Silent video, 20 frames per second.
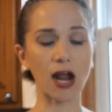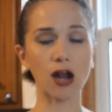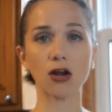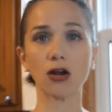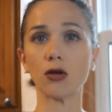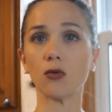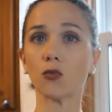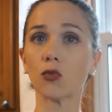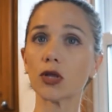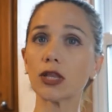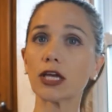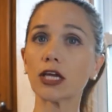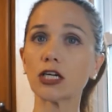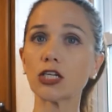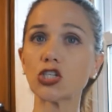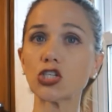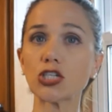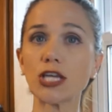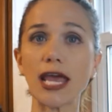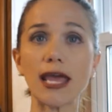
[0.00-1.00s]
are in really
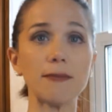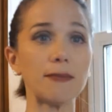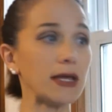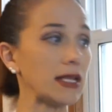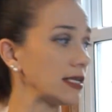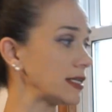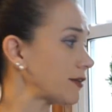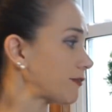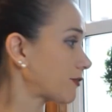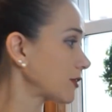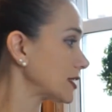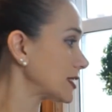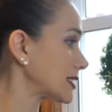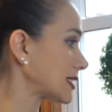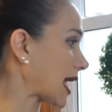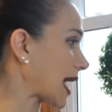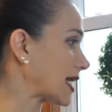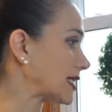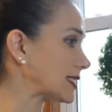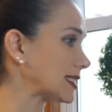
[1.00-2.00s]
good shape in different
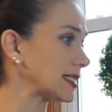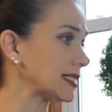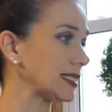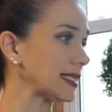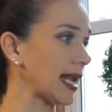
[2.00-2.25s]
sizes,